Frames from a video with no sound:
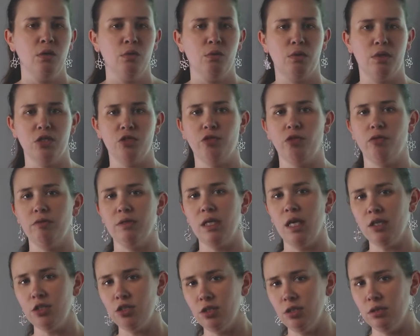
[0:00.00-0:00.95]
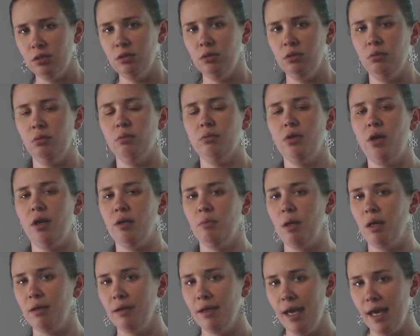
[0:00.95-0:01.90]
Whereas for reduction, where we're
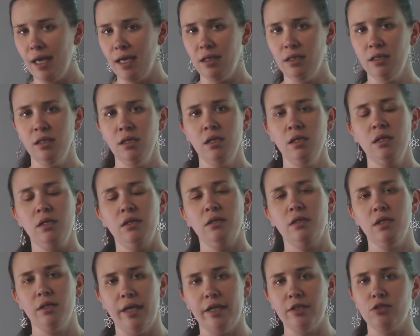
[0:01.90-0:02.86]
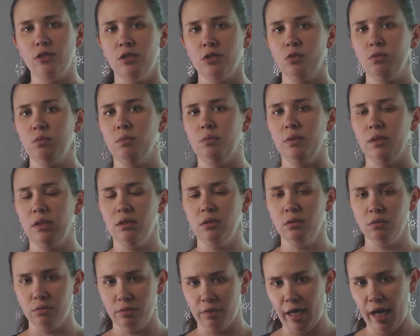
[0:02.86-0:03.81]
talking about gain, the electrons would
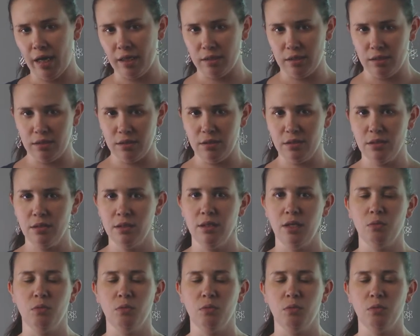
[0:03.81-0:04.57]
be reactants.